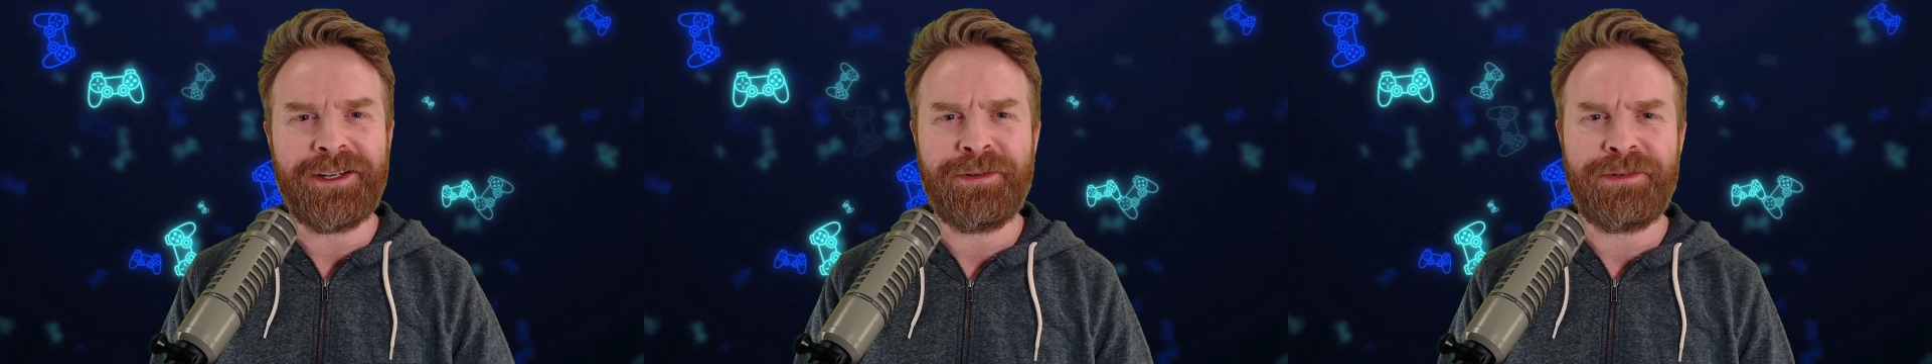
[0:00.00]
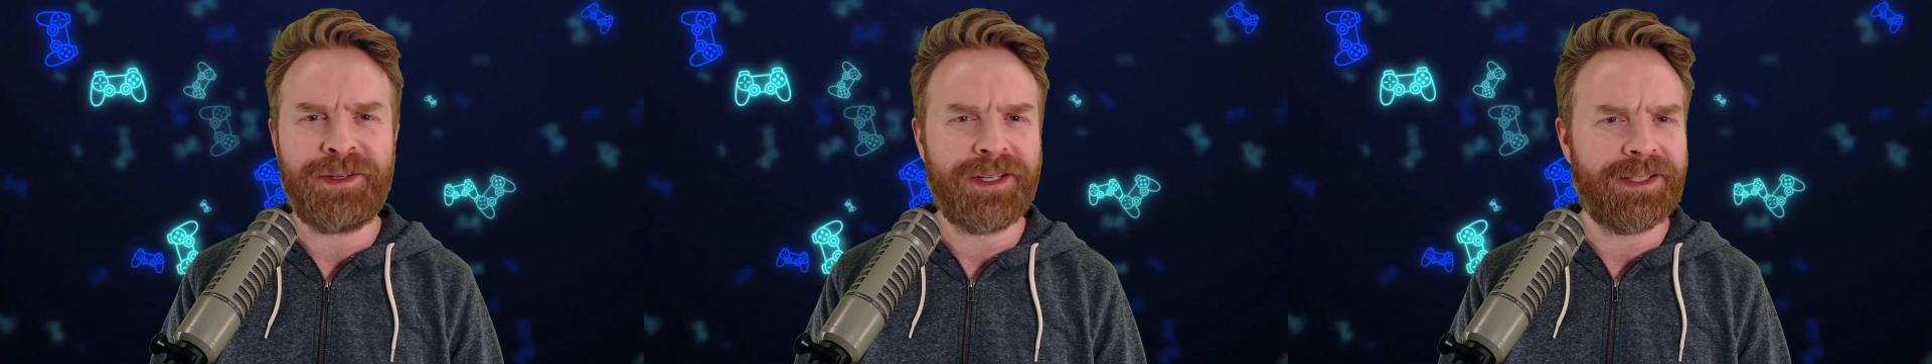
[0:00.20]

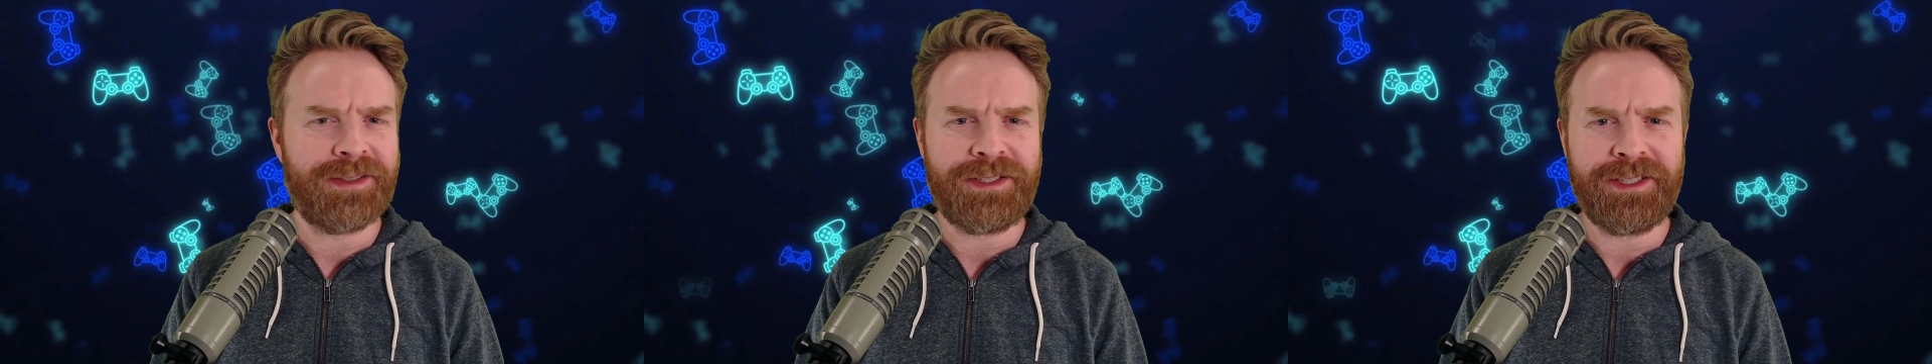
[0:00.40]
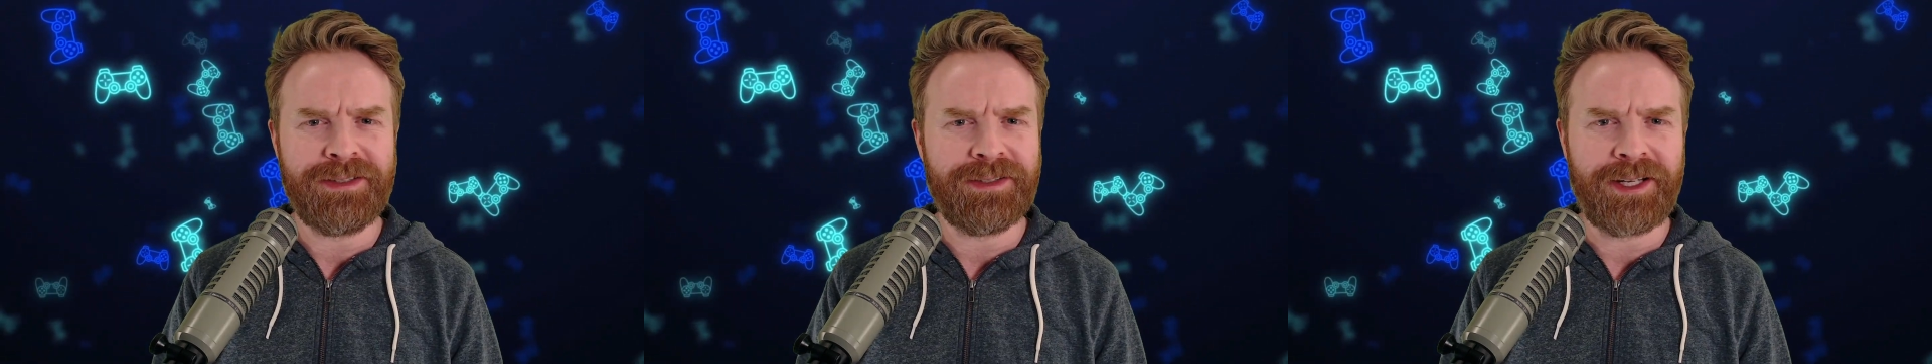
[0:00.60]
If you
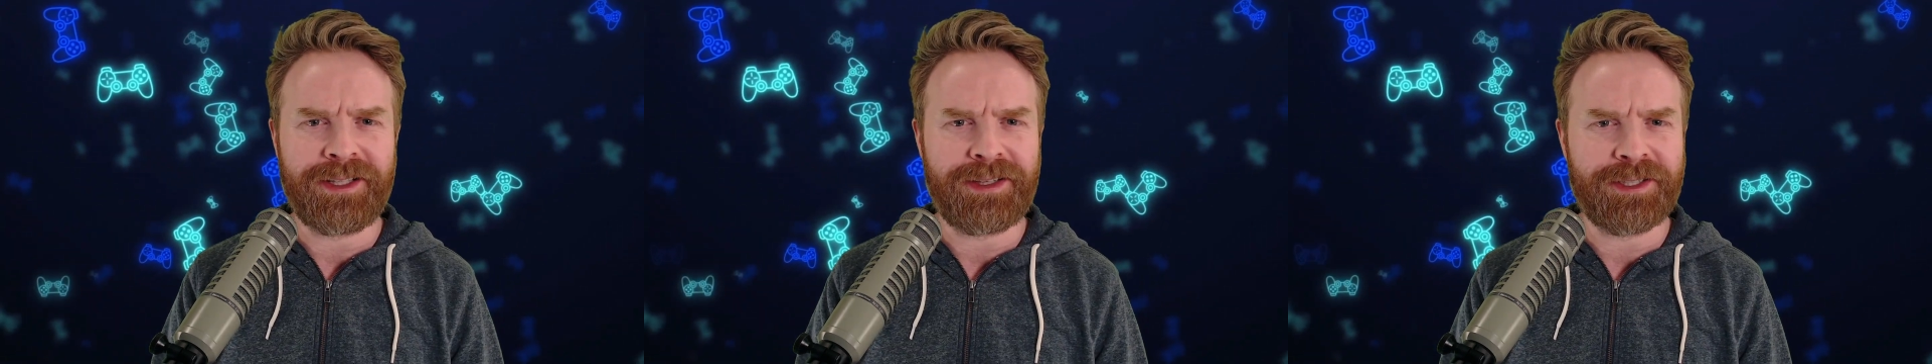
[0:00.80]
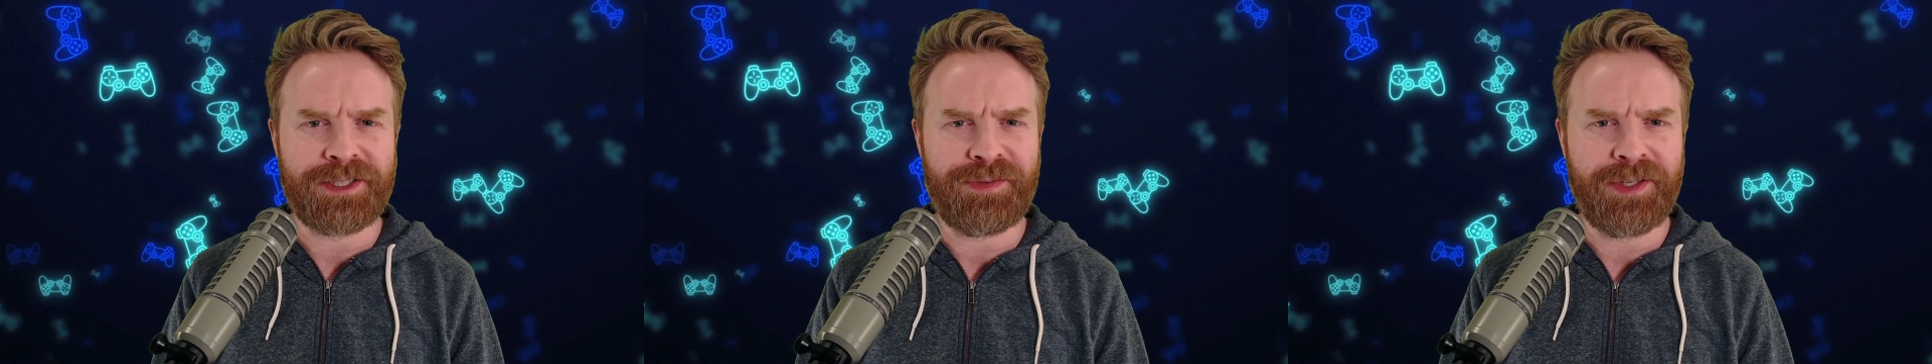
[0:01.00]
didn't
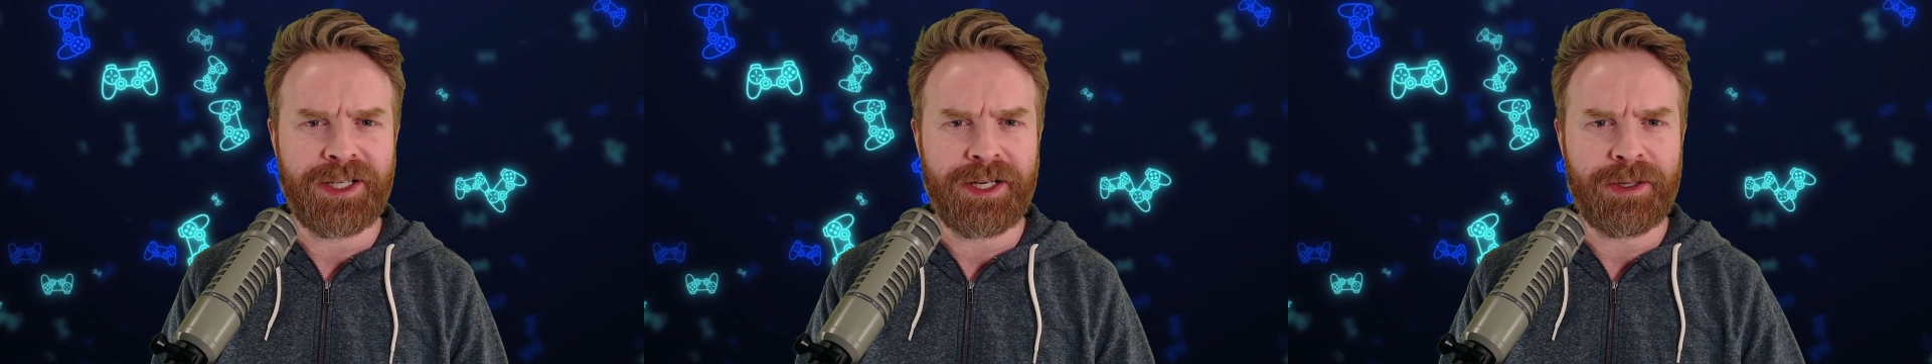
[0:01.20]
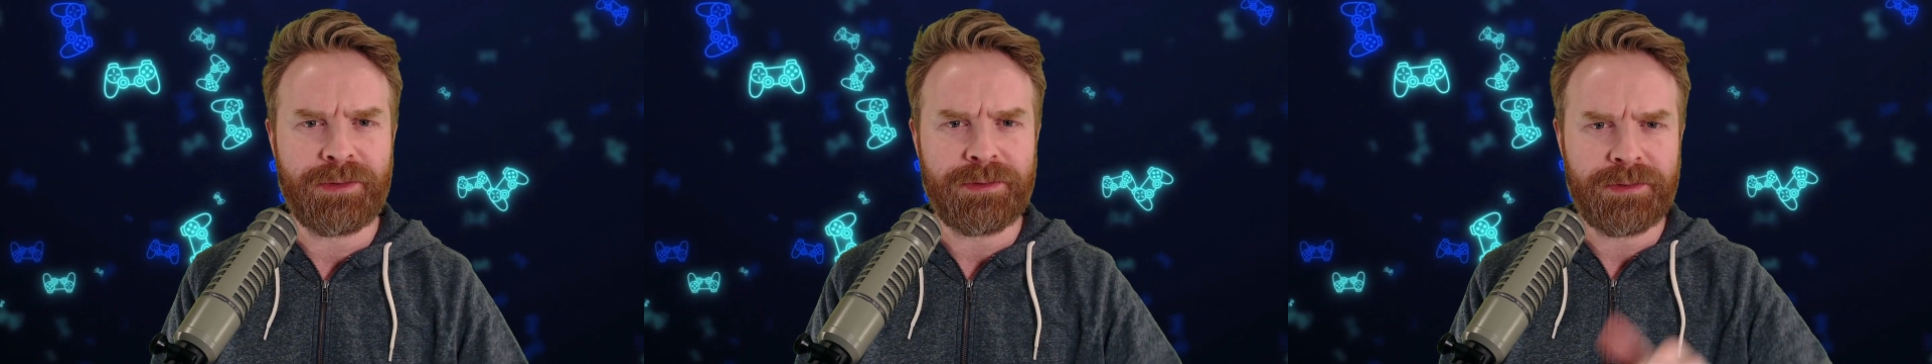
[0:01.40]
like this
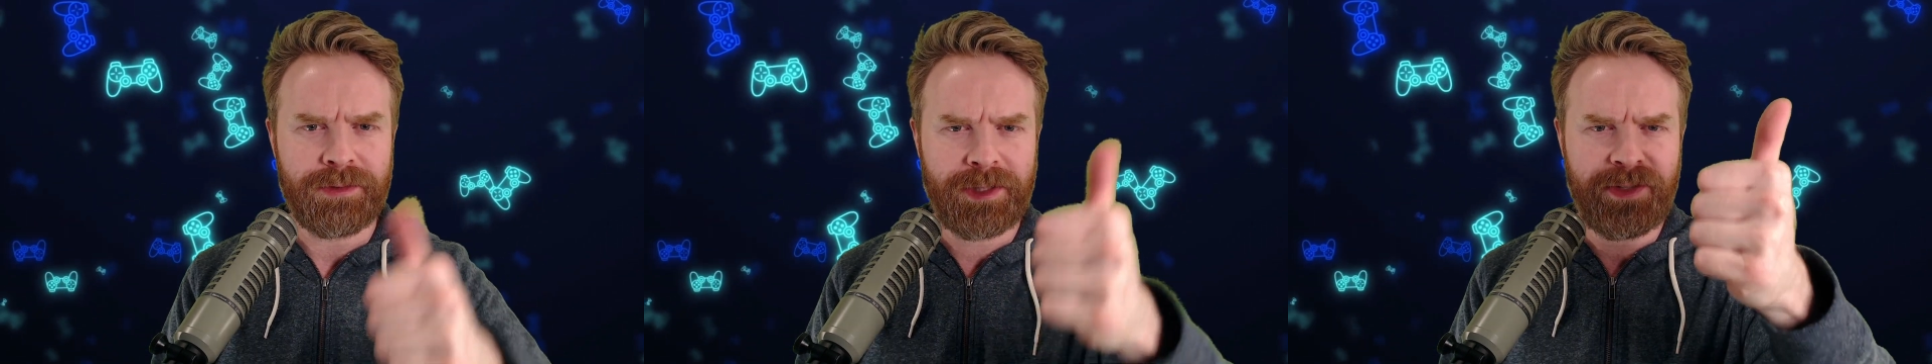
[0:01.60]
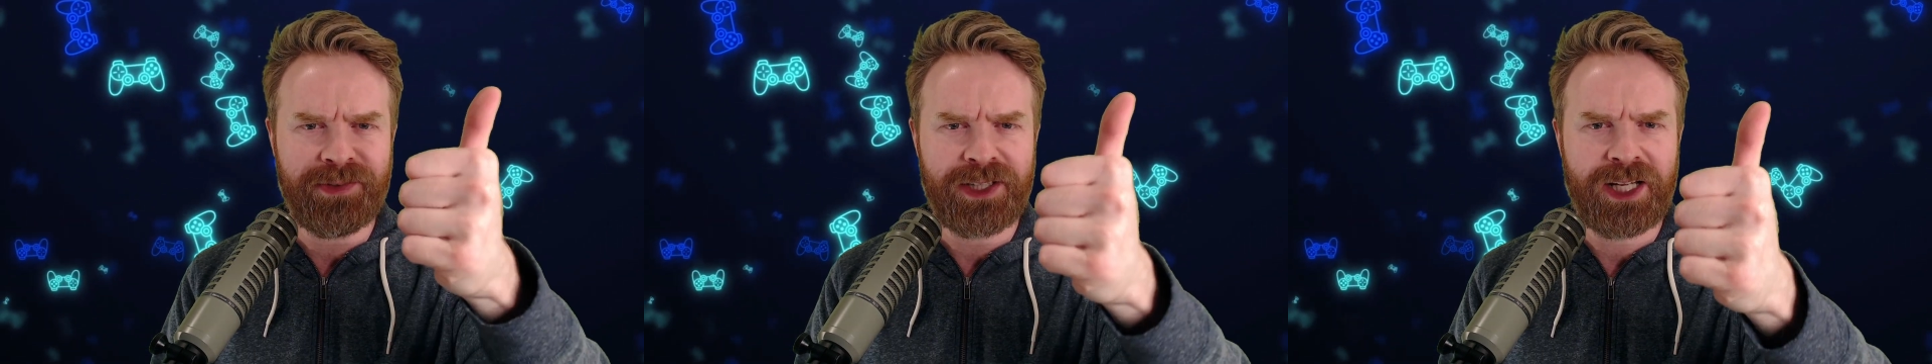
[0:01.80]
video,
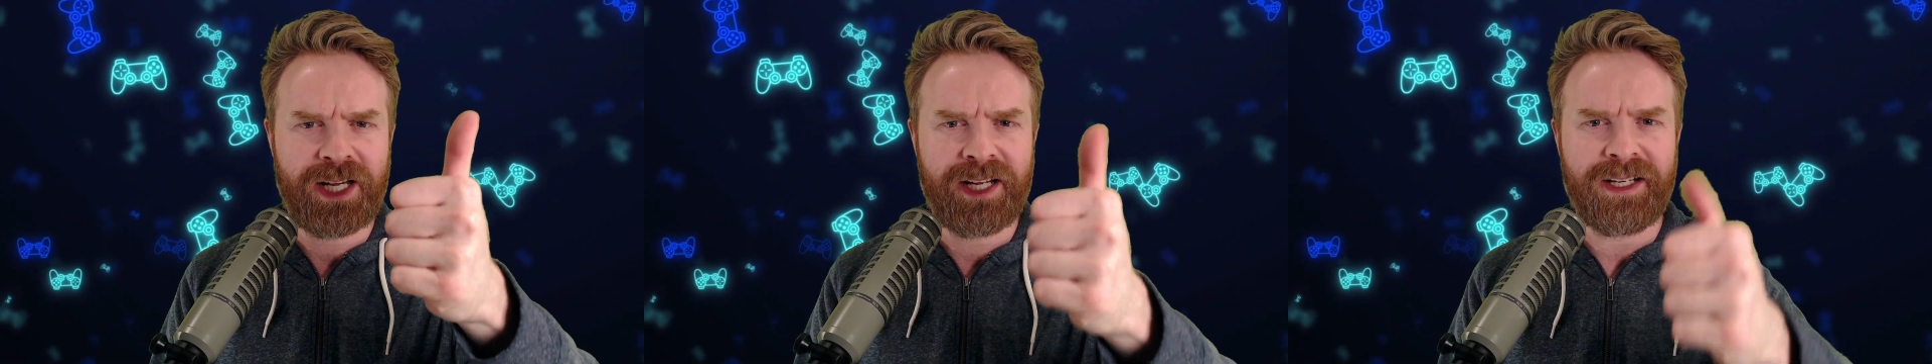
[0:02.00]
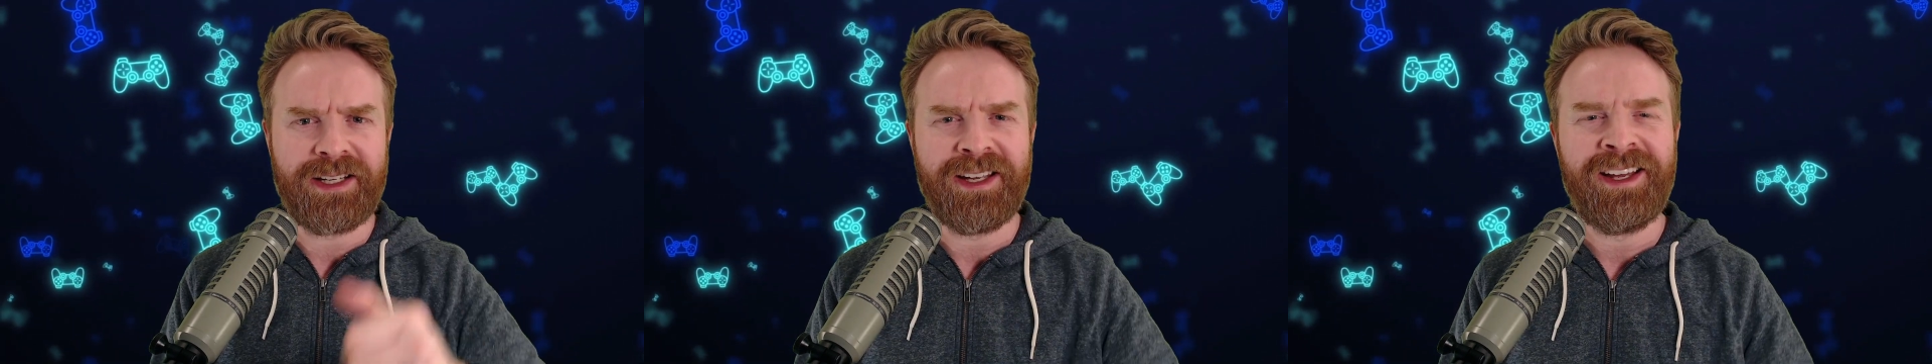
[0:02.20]
leave a
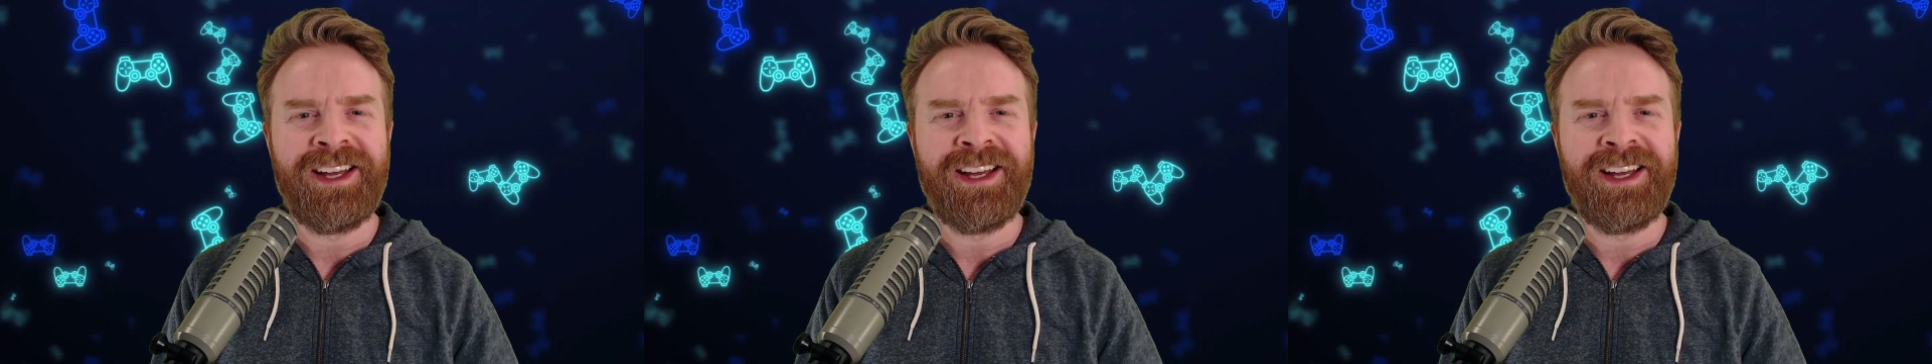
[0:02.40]
like.